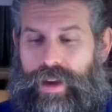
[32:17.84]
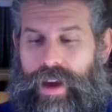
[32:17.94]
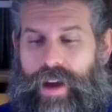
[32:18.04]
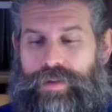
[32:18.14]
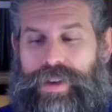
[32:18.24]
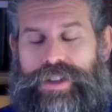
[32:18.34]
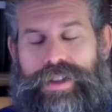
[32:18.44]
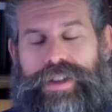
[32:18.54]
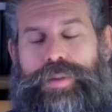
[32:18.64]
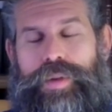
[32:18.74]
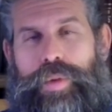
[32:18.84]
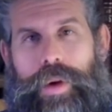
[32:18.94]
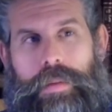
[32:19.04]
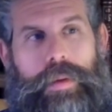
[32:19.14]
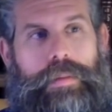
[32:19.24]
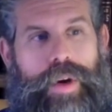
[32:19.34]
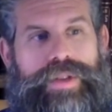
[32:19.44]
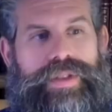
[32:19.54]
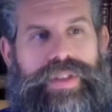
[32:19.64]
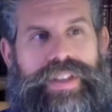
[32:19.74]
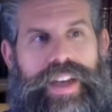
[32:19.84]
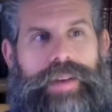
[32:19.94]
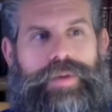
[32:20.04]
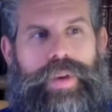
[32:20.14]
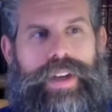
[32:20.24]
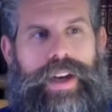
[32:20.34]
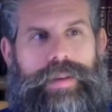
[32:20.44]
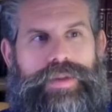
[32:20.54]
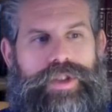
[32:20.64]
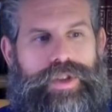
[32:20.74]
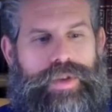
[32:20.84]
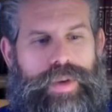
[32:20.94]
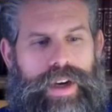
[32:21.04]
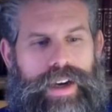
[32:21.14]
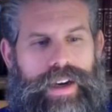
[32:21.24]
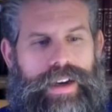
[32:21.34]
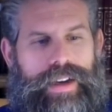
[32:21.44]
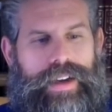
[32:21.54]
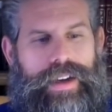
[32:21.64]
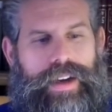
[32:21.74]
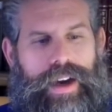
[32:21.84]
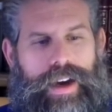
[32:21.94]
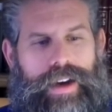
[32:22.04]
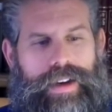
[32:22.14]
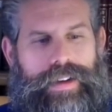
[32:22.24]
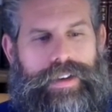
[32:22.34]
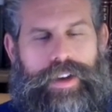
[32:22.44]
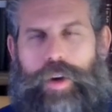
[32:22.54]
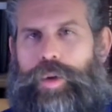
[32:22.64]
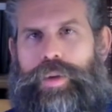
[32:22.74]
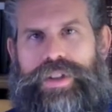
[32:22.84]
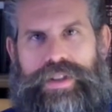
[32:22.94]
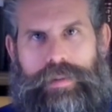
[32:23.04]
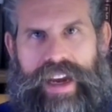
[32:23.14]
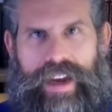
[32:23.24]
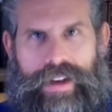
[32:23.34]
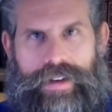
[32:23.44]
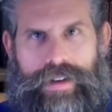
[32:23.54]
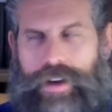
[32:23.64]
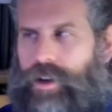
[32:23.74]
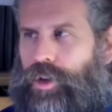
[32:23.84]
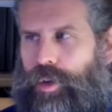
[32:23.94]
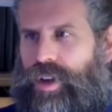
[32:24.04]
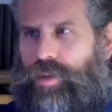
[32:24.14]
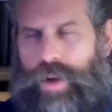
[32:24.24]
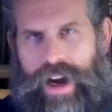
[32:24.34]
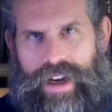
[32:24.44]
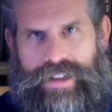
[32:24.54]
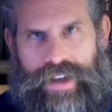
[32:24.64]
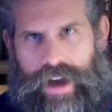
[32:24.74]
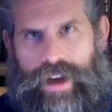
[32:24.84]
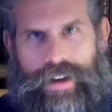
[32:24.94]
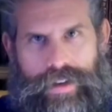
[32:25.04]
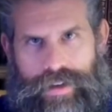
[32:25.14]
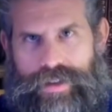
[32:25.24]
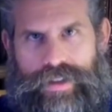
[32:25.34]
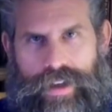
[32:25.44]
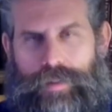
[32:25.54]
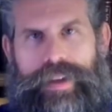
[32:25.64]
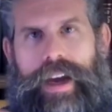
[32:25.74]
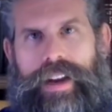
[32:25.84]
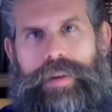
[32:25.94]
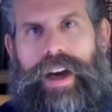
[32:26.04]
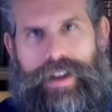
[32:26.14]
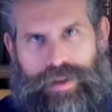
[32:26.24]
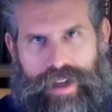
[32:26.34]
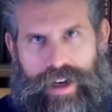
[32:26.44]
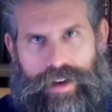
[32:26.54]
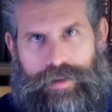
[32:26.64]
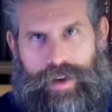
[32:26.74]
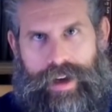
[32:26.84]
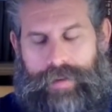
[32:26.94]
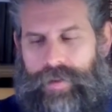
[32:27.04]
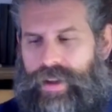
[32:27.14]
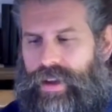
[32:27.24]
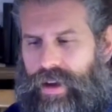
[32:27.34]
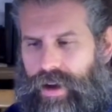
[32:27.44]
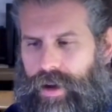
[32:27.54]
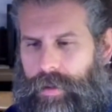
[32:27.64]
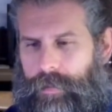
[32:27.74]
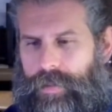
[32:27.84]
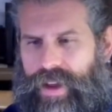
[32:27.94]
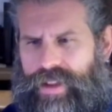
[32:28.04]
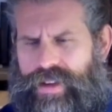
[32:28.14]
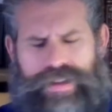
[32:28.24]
I've mentioned this before, but most of the Psalms, when it comes to, who is the man who can rise high and ascend, mi'aleh behar Adonai, right? I think it's